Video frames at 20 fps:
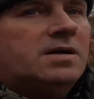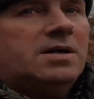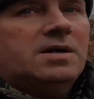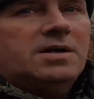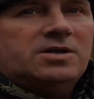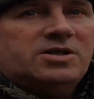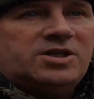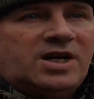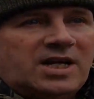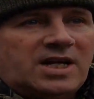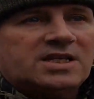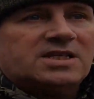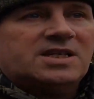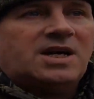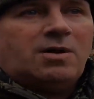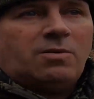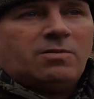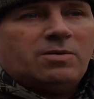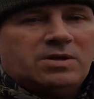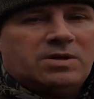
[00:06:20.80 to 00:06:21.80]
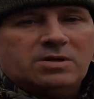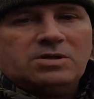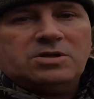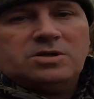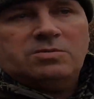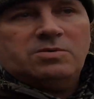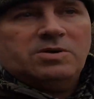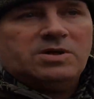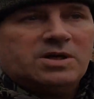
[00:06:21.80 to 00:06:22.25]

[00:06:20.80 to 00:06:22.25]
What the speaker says: Jan's out with us with